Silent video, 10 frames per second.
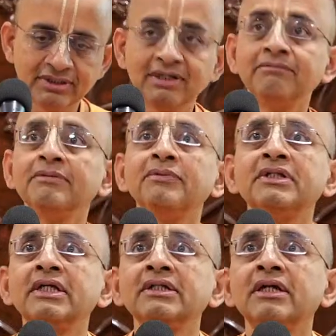But some
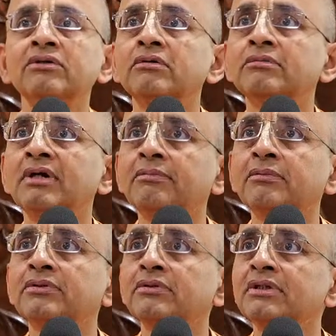people think that, oh,
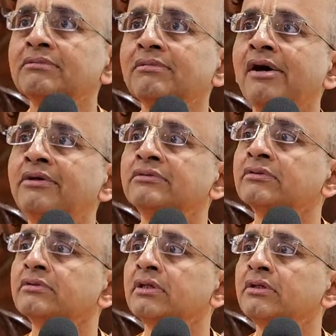Mahaprabhu told him
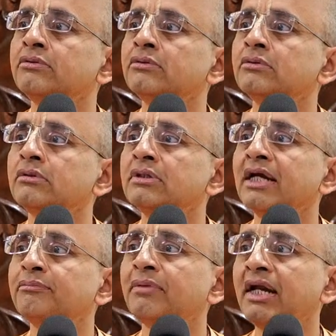that you
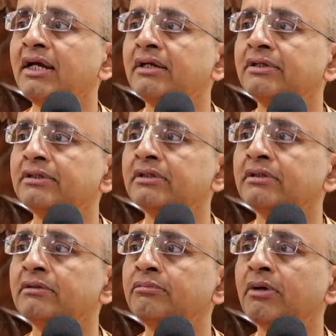get married.
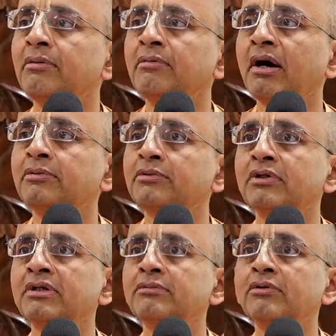Probably Mahaprabhu
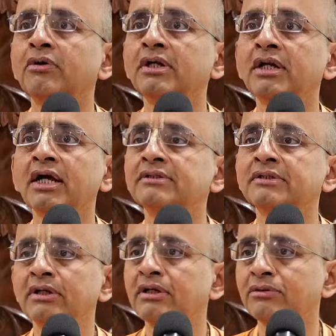told him to go and
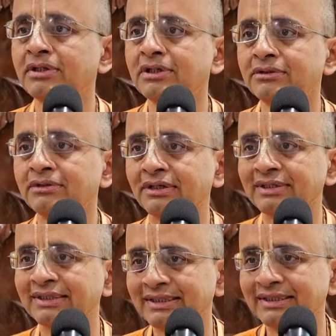relax, and no need to